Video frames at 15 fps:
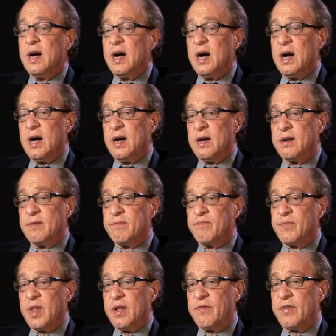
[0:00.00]
Uh,
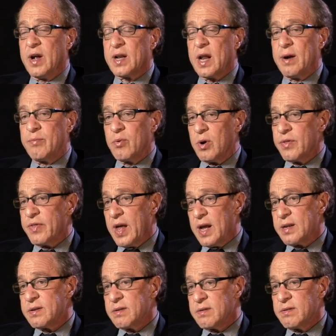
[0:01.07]
in fact, I brought
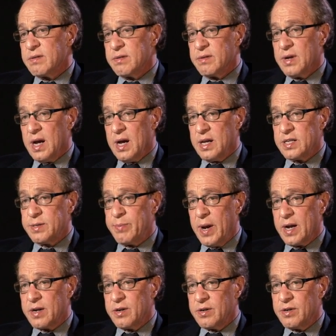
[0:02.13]
that uh,
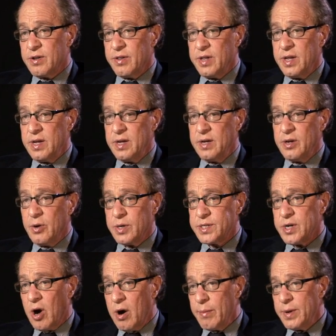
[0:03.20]
specter to the
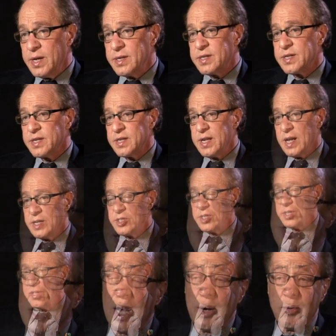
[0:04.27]
U.S. Army's
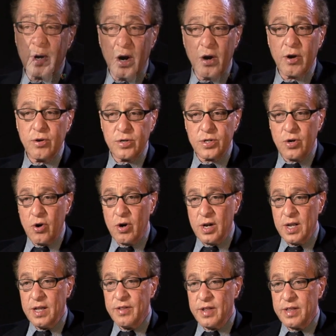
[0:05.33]
attention. I would argue
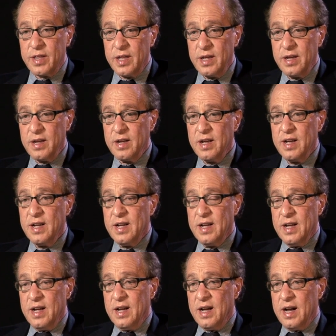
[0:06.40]
strongly that the
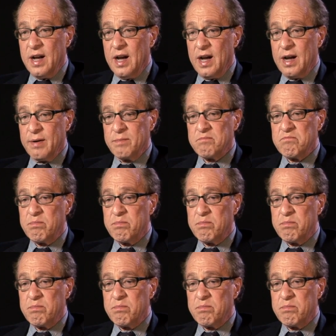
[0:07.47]
uh,